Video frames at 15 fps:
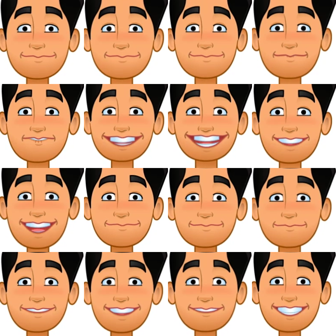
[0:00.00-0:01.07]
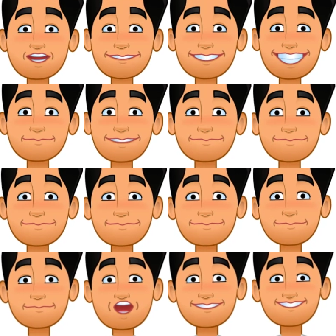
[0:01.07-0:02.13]
If we have 100 pounds of
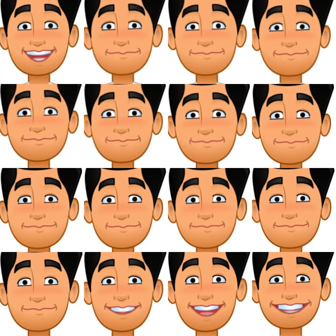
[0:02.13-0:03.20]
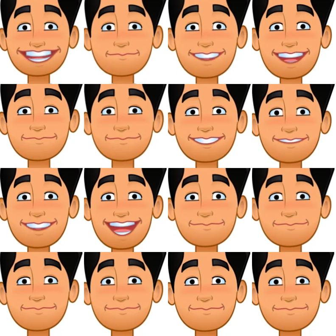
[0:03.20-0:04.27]
force divided by
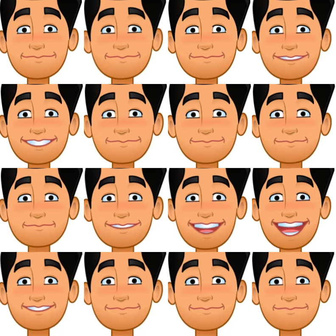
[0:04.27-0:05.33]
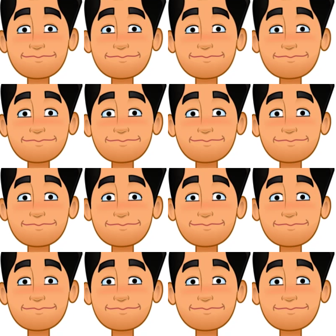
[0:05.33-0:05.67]
10-inch square,